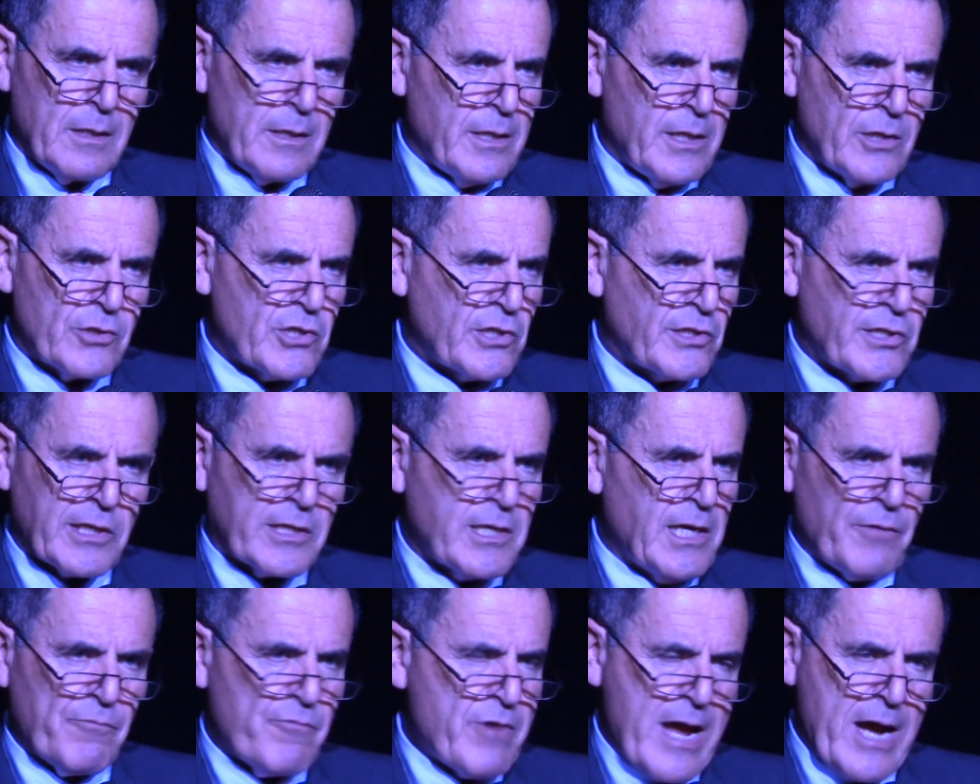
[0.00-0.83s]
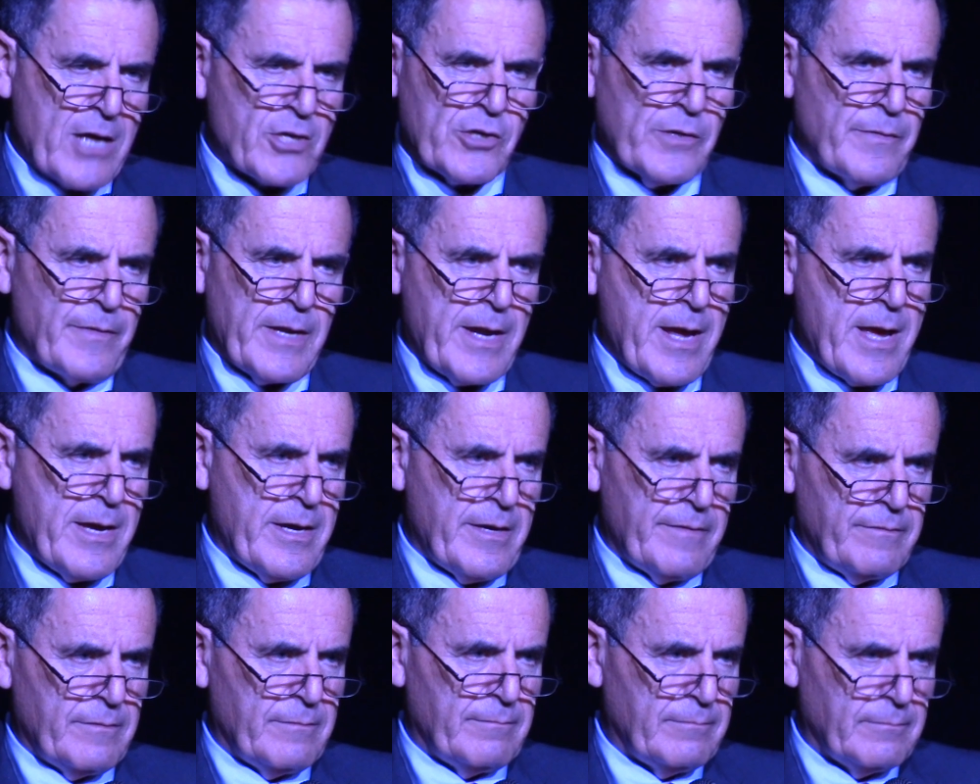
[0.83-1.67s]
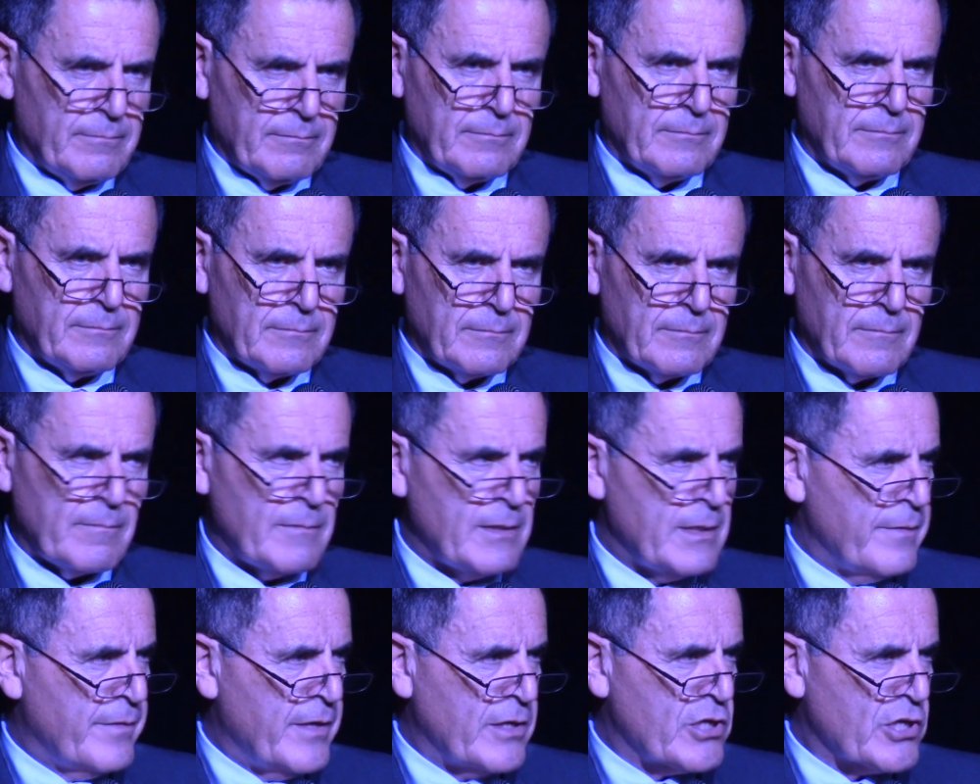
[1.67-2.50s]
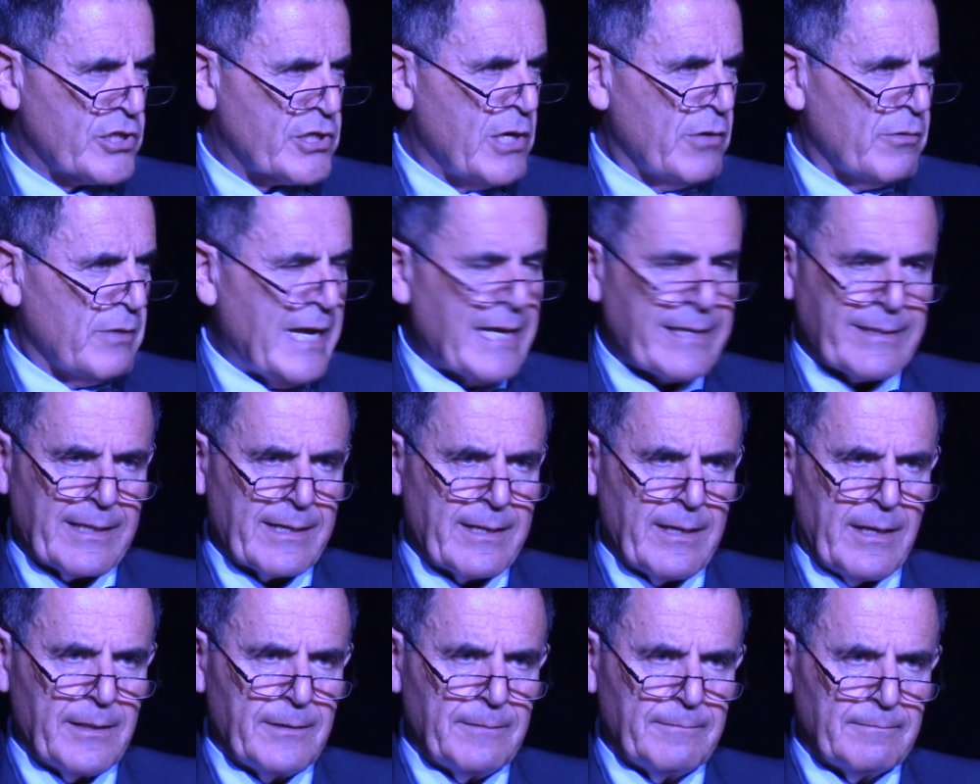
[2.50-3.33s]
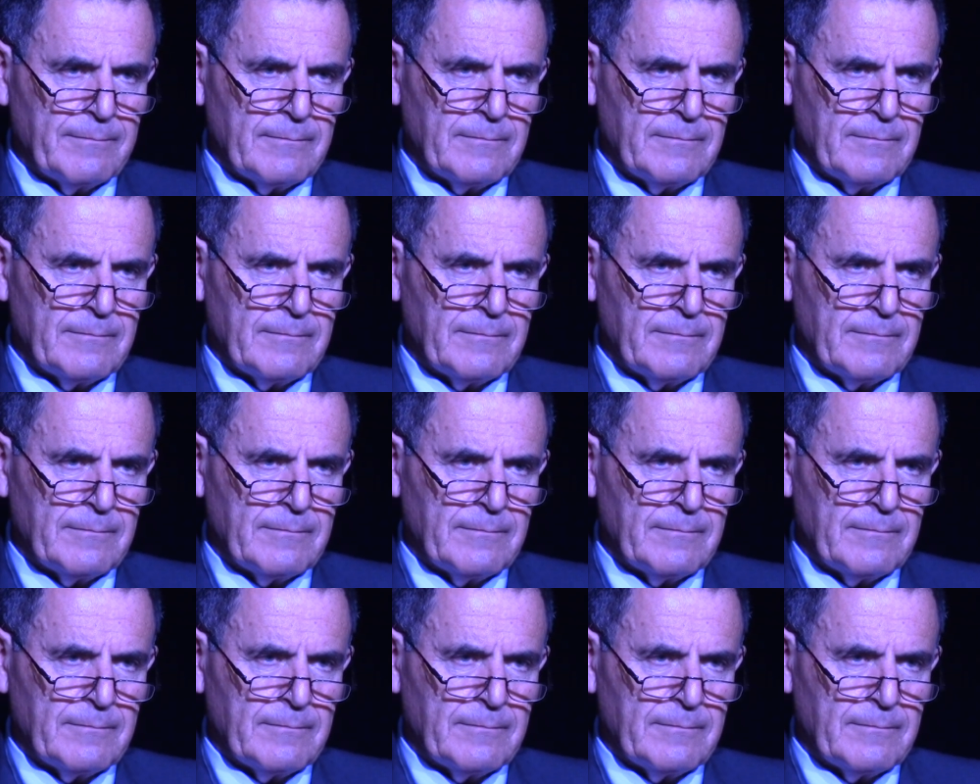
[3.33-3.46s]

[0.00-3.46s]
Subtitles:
It's just a gut reaction that I have. They just don't like the guy.